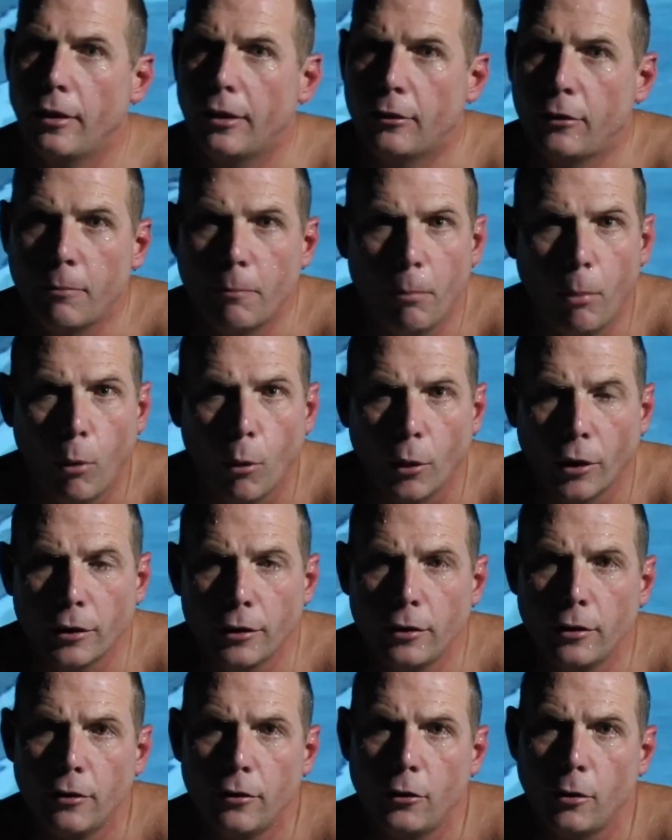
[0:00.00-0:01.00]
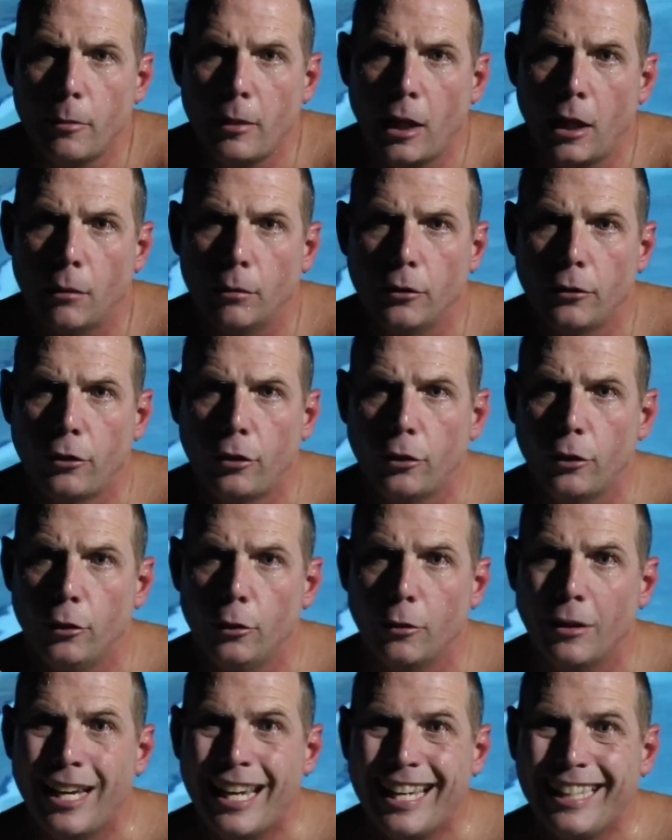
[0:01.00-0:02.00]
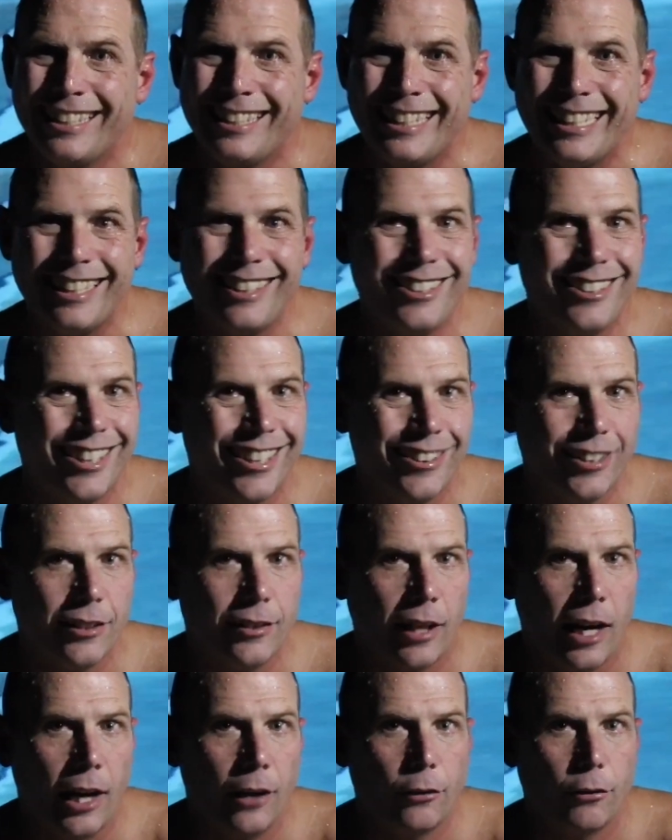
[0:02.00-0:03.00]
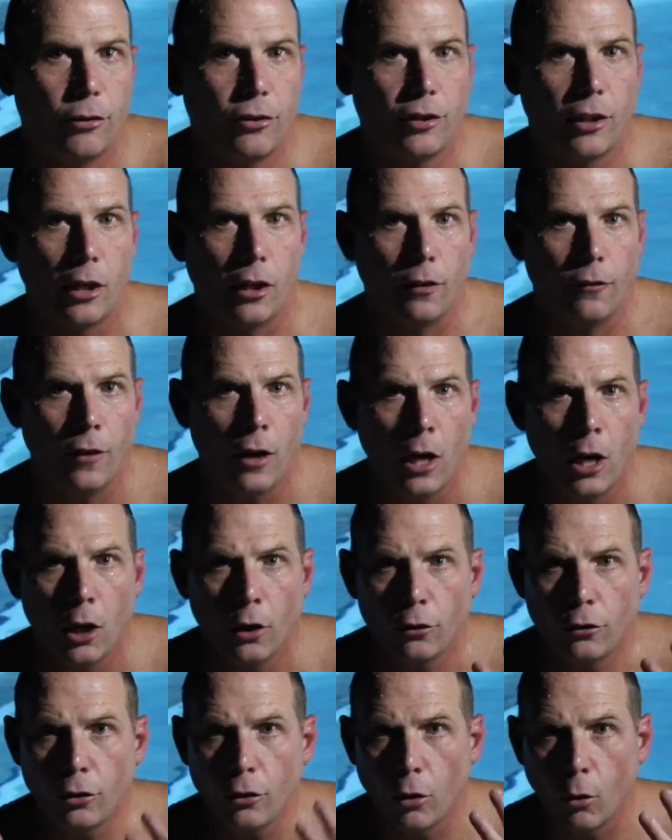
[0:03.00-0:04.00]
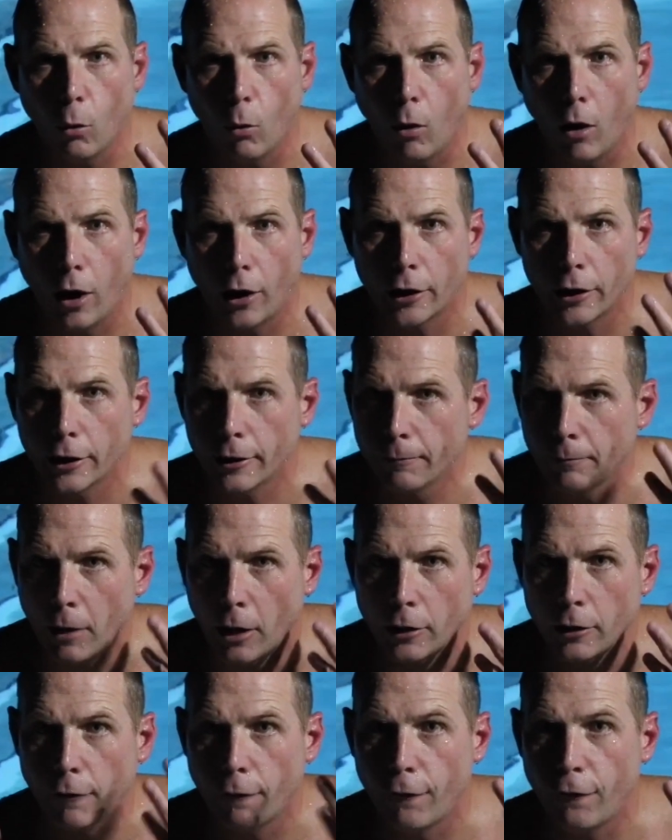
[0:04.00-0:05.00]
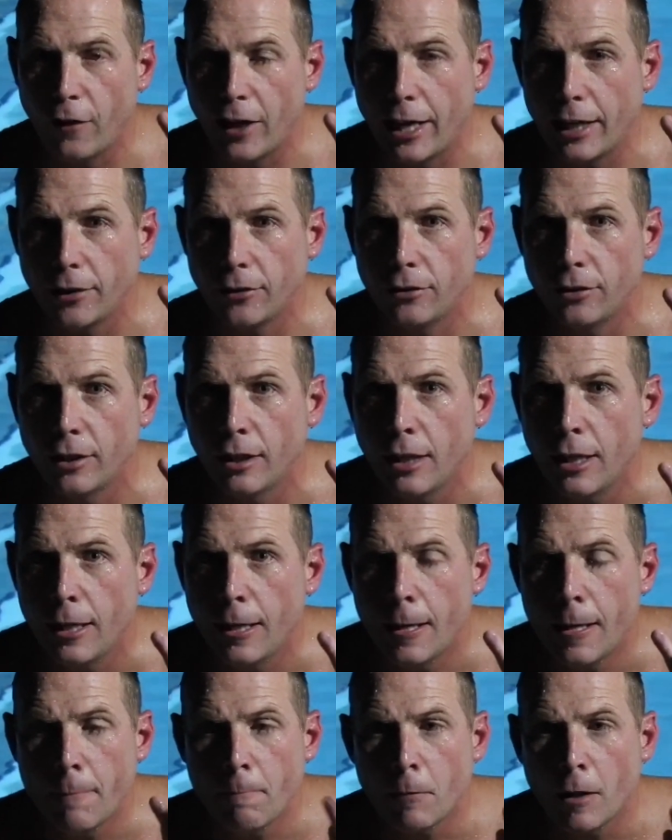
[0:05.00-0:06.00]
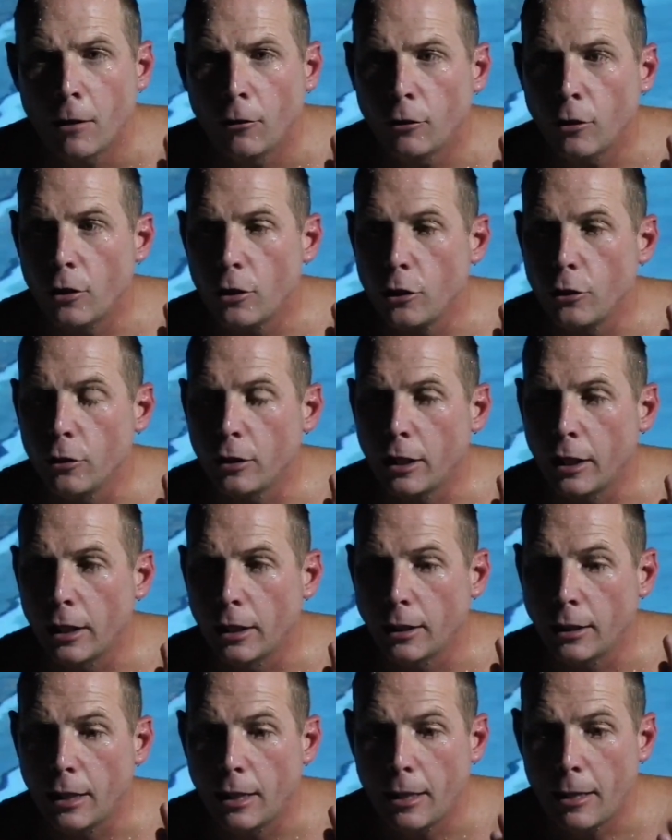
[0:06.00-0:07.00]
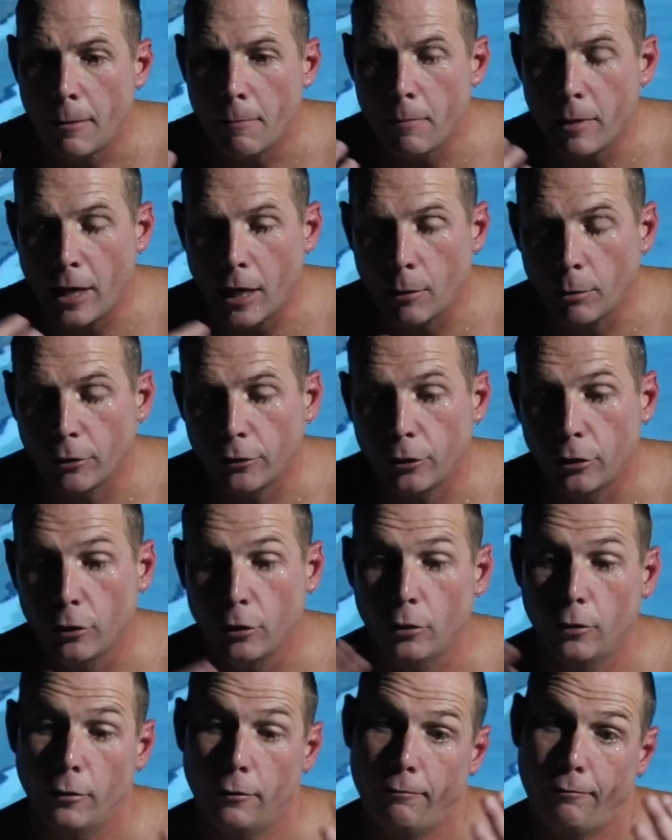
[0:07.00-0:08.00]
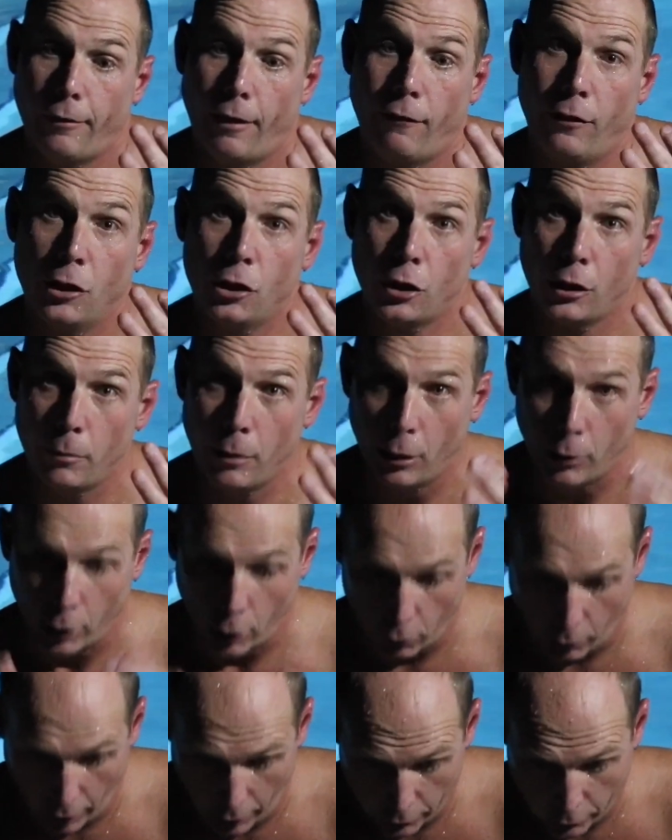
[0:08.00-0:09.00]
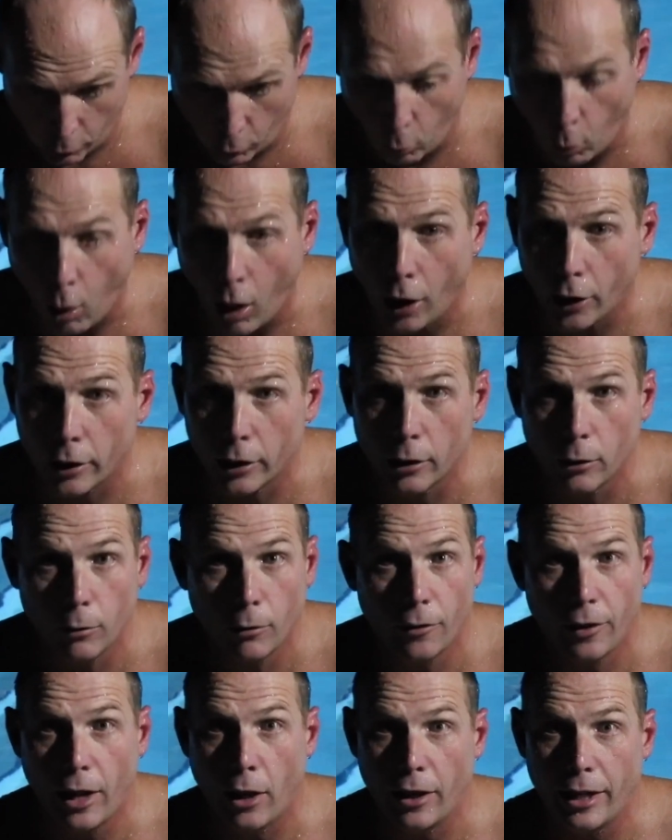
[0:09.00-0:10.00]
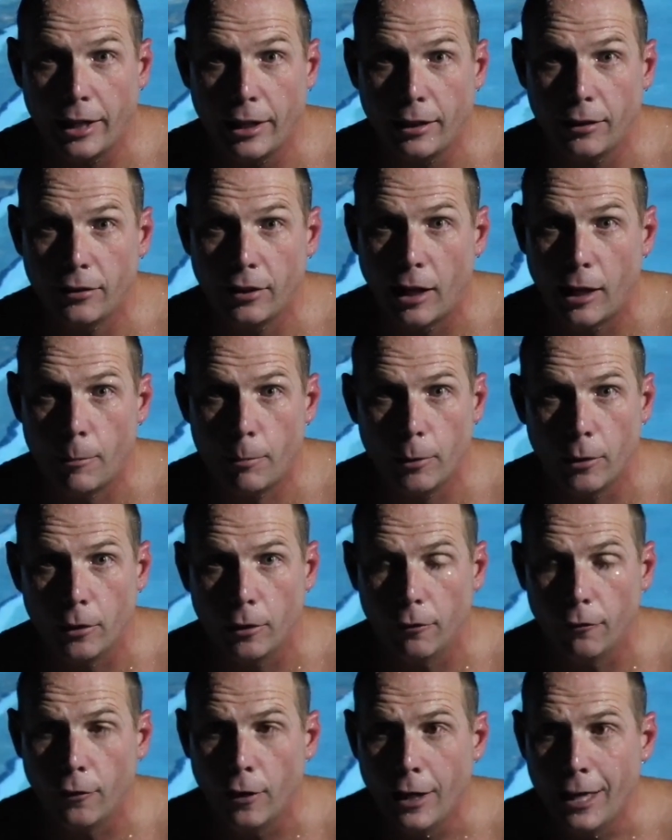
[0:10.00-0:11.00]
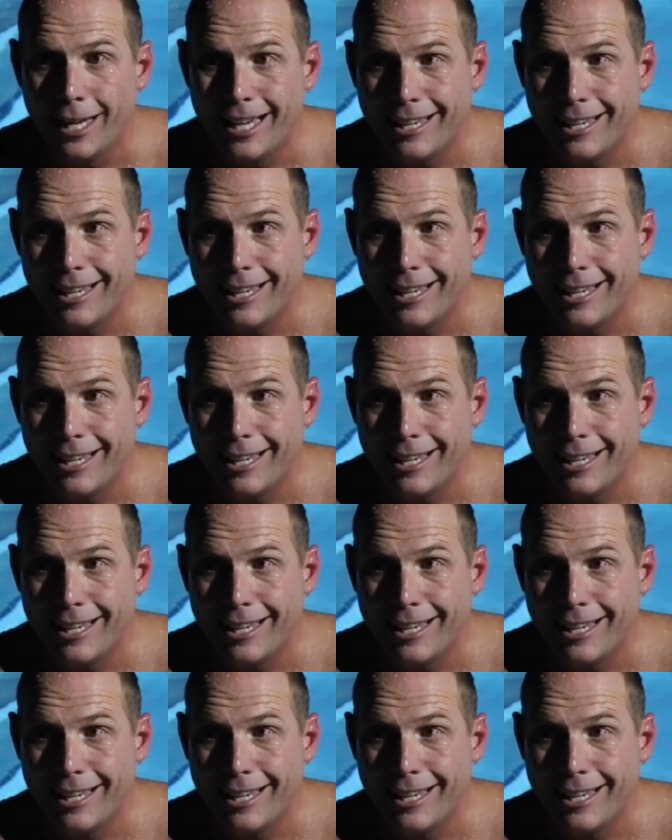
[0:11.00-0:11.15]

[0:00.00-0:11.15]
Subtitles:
It's important to be able to desensitize yourself to the water on your face so that you can be able to eventually be able to go underwater without any type of